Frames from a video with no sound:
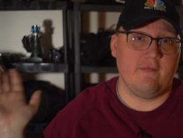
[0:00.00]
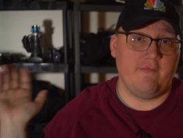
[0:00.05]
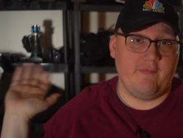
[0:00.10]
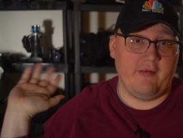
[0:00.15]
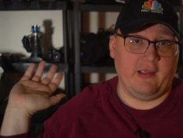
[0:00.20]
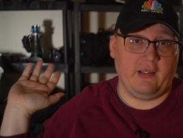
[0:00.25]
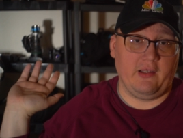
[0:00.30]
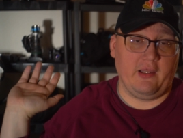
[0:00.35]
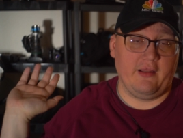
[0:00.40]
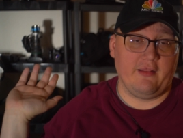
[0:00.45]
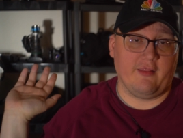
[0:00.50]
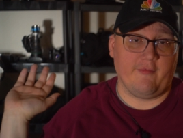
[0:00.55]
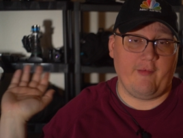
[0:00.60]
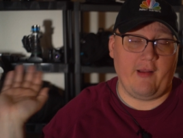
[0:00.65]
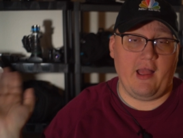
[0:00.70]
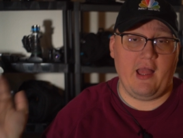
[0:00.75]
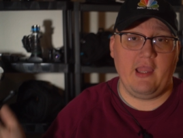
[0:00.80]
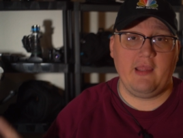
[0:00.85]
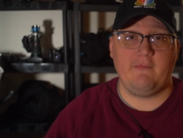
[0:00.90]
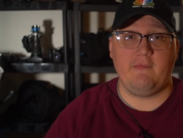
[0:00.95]
the big lens
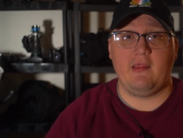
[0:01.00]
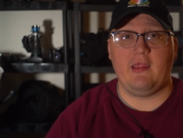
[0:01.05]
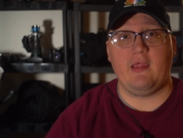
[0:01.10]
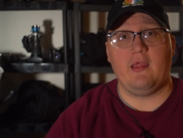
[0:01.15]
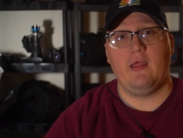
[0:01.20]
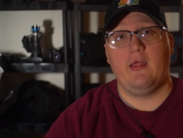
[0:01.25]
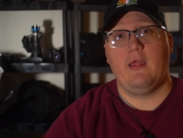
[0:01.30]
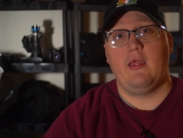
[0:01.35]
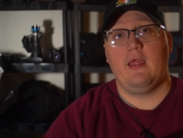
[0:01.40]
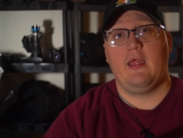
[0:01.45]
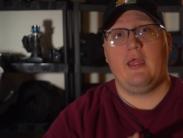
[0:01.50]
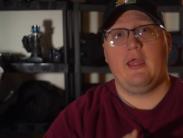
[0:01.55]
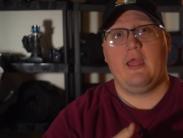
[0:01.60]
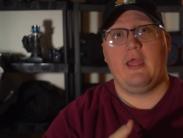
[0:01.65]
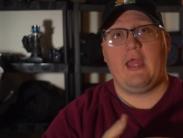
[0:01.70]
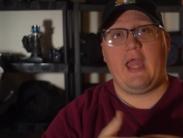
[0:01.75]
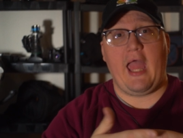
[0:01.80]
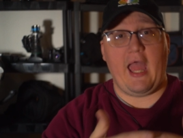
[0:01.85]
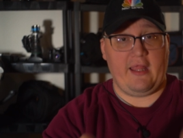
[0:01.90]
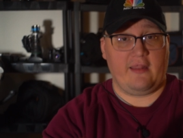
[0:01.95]
behind me,
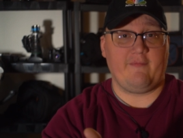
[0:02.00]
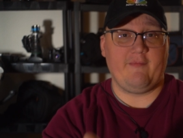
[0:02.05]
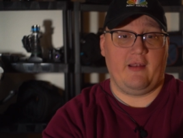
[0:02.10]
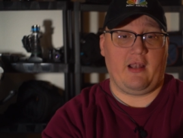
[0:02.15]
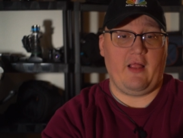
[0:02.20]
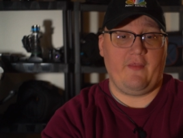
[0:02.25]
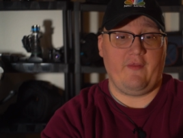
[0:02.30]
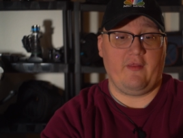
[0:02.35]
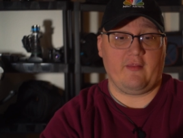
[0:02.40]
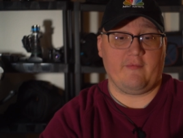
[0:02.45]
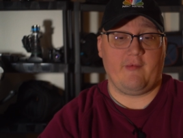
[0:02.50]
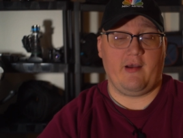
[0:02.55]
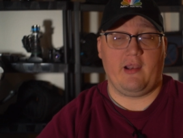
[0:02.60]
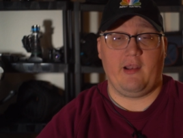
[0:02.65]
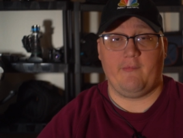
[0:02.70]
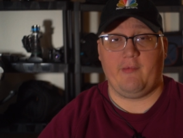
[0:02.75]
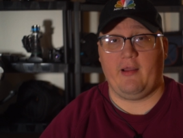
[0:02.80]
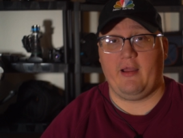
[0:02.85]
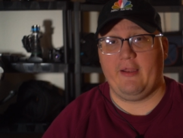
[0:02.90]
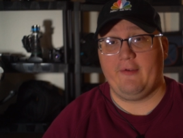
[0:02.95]
has been on this
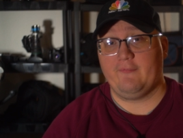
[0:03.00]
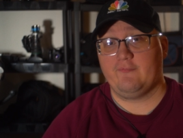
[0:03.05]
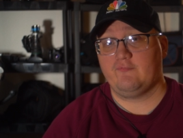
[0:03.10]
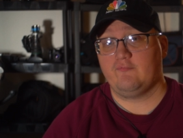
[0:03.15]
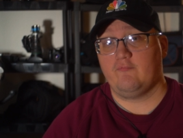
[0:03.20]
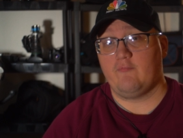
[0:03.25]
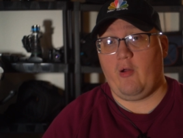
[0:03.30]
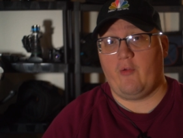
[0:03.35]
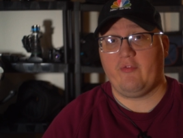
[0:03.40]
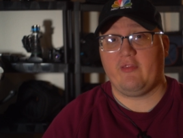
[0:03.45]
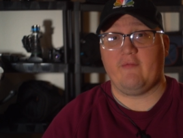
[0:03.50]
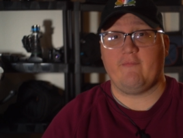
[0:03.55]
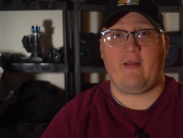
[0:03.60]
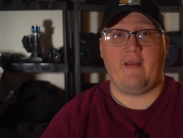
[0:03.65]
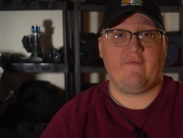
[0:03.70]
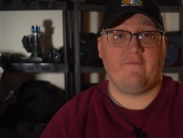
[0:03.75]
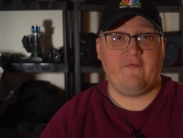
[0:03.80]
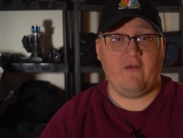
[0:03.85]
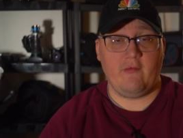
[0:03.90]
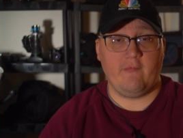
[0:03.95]
monopod. Most of
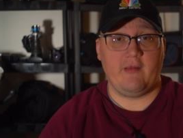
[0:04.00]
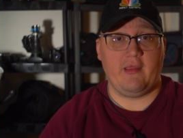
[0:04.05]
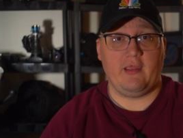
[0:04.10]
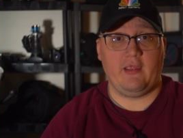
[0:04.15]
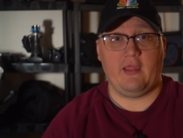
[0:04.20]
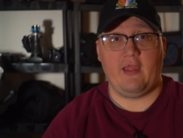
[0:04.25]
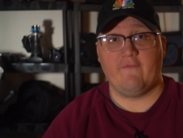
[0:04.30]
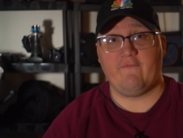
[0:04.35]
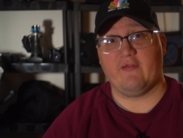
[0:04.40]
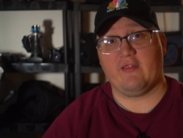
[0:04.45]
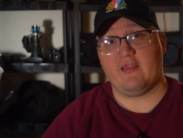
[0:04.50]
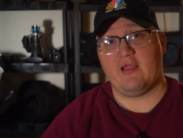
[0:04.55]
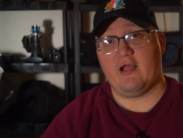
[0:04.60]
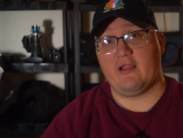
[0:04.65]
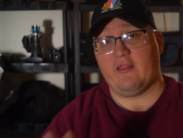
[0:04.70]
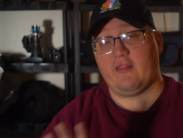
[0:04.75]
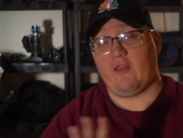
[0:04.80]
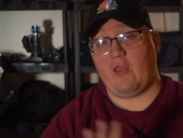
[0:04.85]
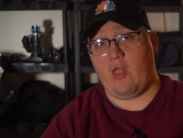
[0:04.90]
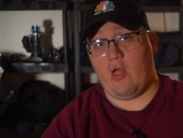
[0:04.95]
my filming, if it's
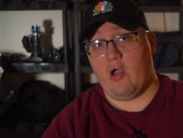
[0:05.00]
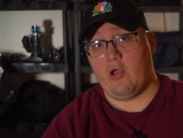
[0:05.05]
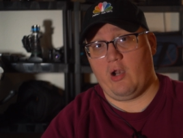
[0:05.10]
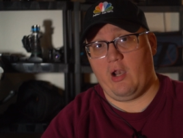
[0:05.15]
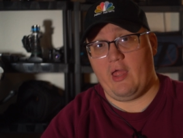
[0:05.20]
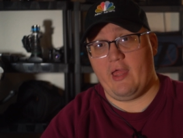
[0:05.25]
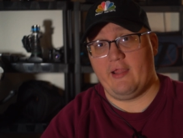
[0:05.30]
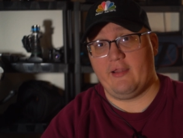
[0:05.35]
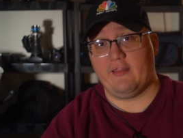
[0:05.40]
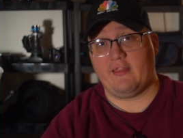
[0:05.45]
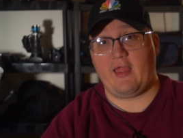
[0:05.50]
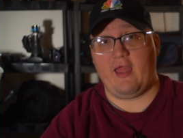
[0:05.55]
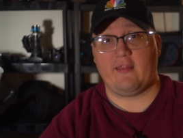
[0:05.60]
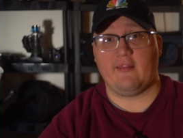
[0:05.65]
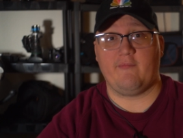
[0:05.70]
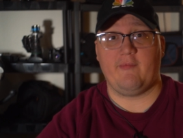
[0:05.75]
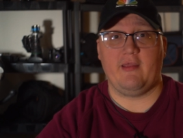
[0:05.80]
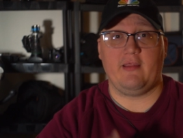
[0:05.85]
not long lens, has